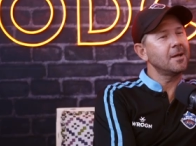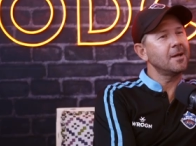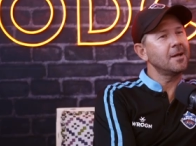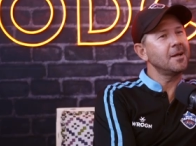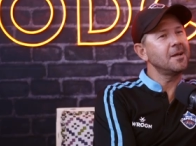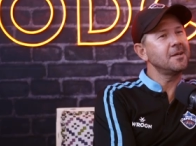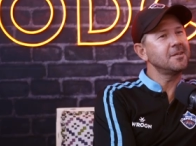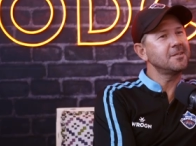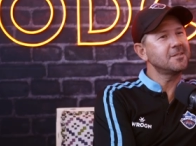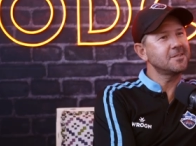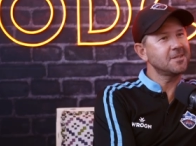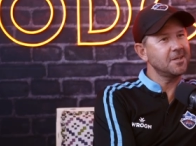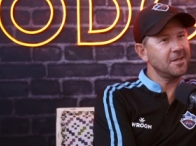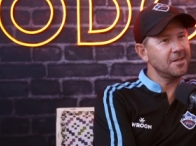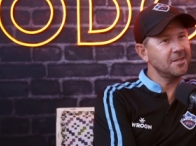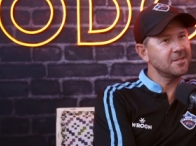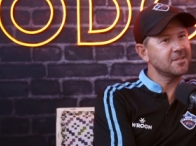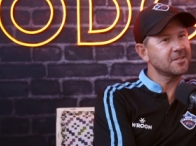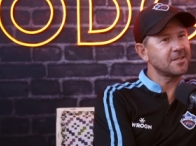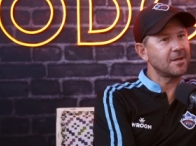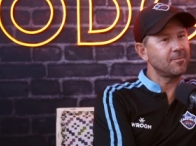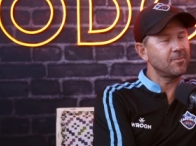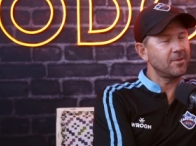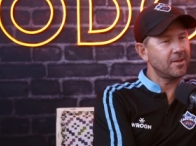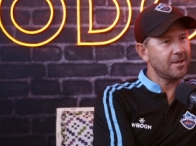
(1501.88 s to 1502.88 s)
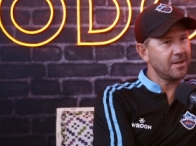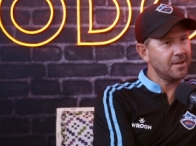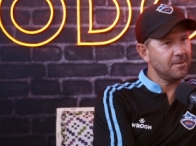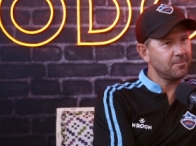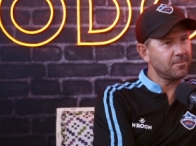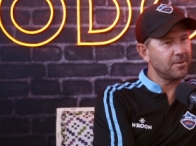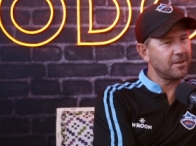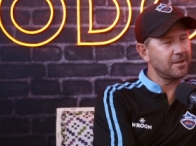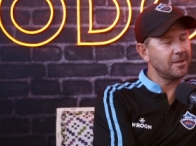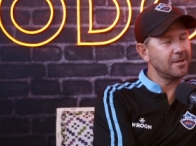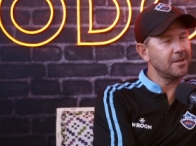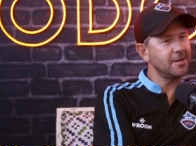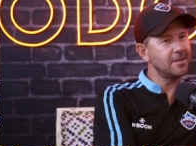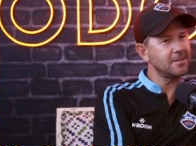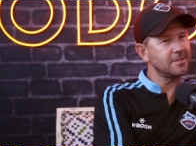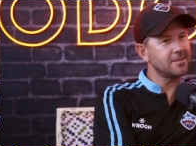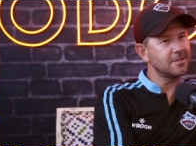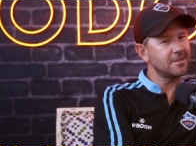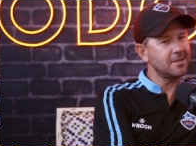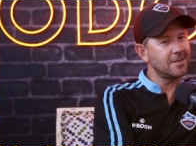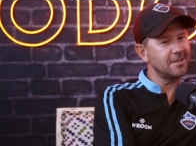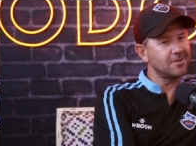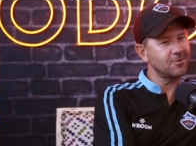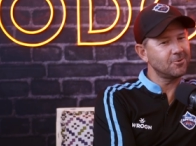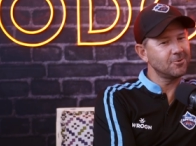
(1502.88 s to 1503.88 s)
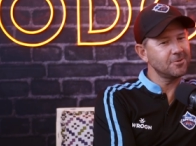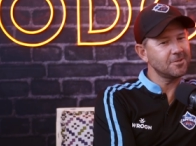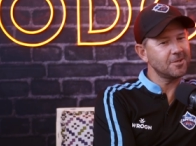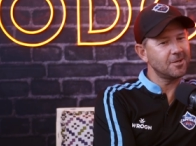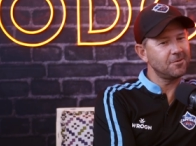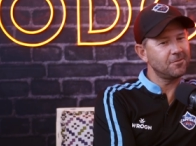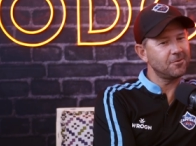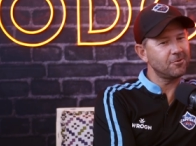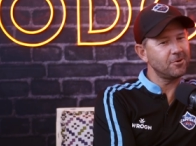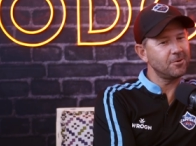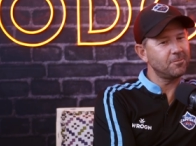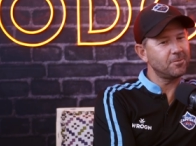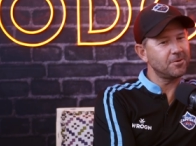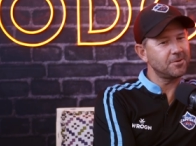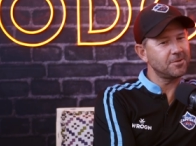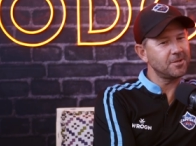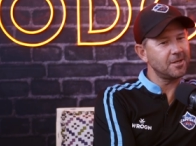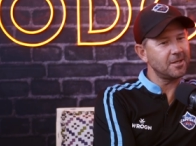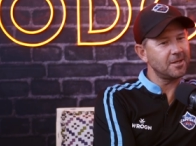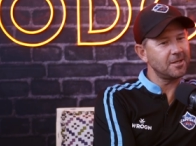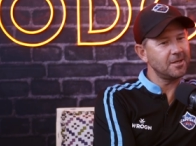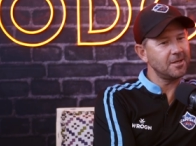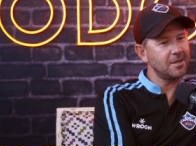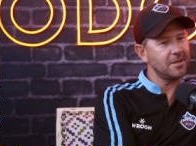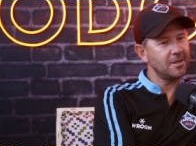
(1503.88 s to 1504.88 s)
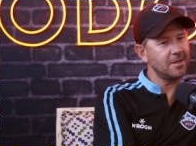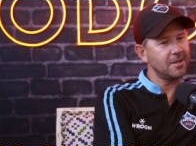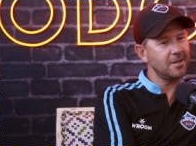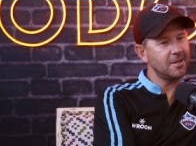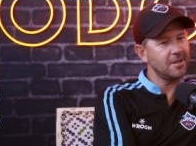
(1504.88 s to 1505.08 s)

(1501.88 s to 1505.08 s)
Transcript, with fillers: He's seen some of that, but he's he's also very protective.